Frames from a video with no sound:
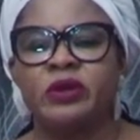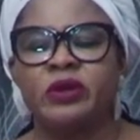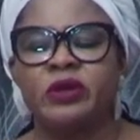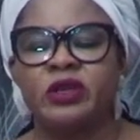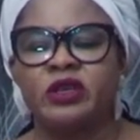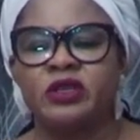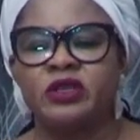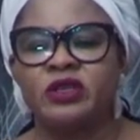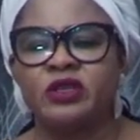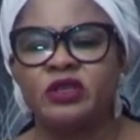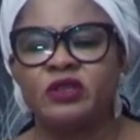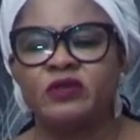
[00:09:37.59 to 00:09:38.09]

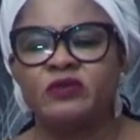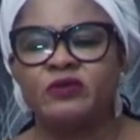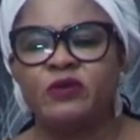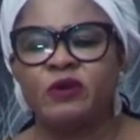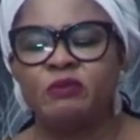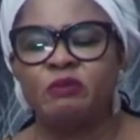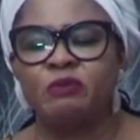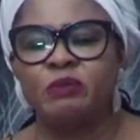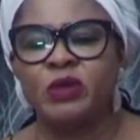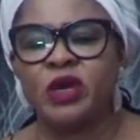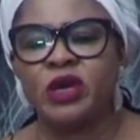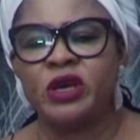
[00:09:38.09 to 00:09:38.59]
This is
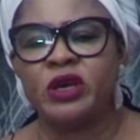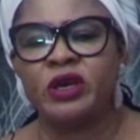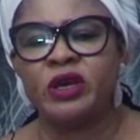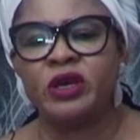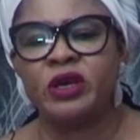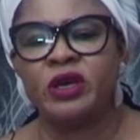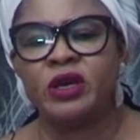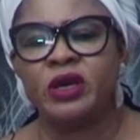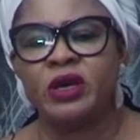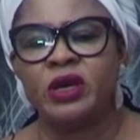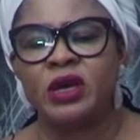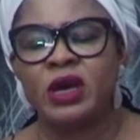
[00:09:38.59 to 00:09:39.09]
from
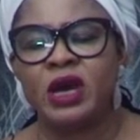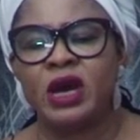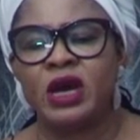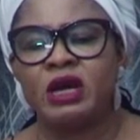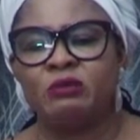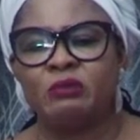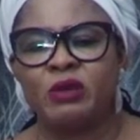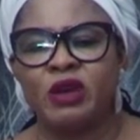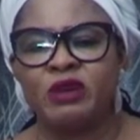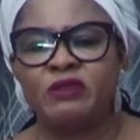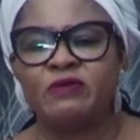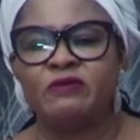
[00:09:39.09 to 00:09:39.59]
me
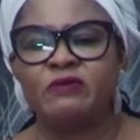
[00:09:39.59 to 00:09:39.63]
and my